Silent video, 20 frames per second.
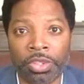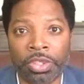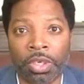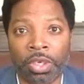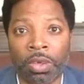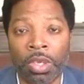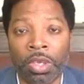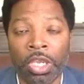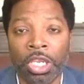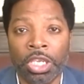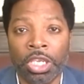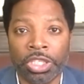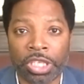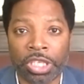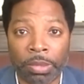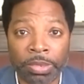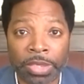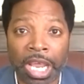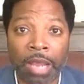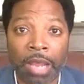So
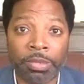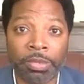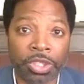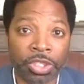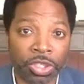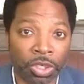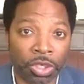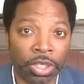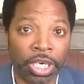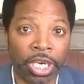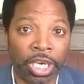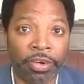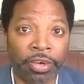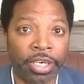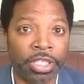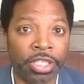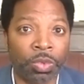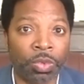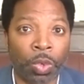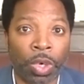sometimes in certain
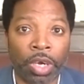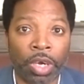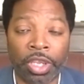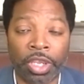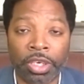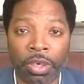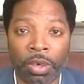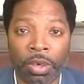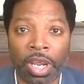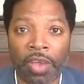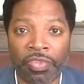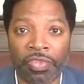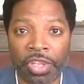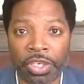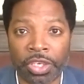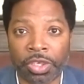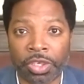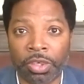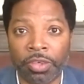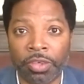areas where they don't have
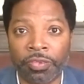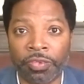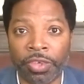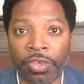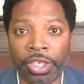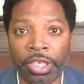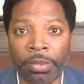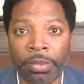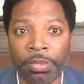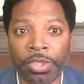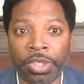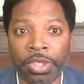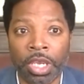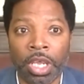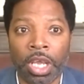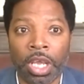necessary freedoms,